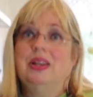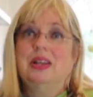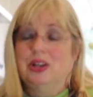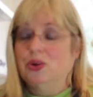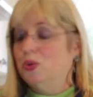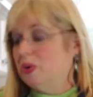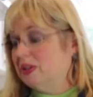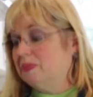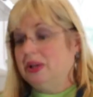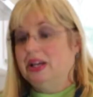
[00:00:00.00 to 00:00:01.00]
there can
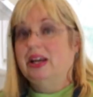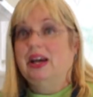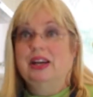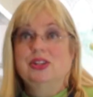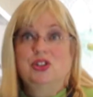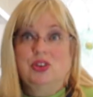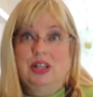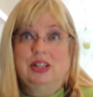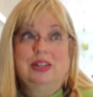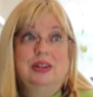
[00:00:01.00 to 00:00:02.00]
always be a
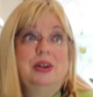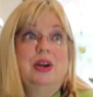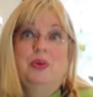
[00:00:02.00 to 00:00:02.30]
straggler